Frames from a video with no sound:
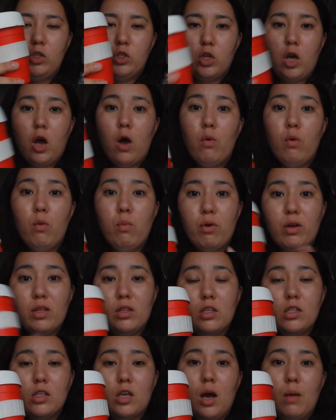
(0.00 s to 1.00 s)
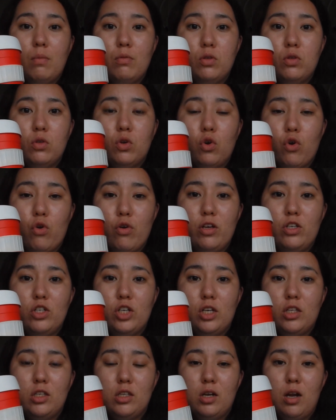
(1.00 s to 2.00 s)
so I will bring this cup to Gloria
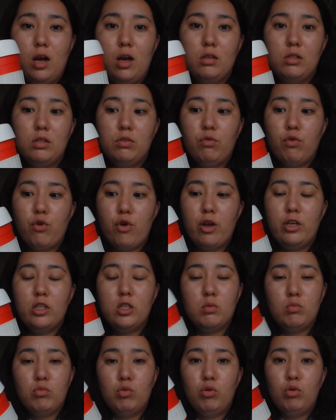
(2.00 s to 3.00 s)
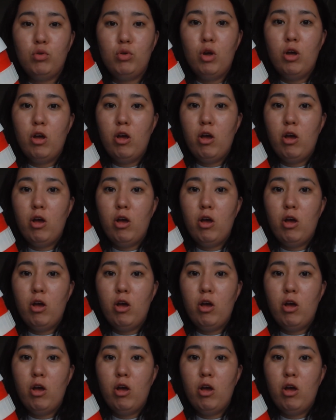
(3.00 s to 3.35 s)
Jeans and ask for a small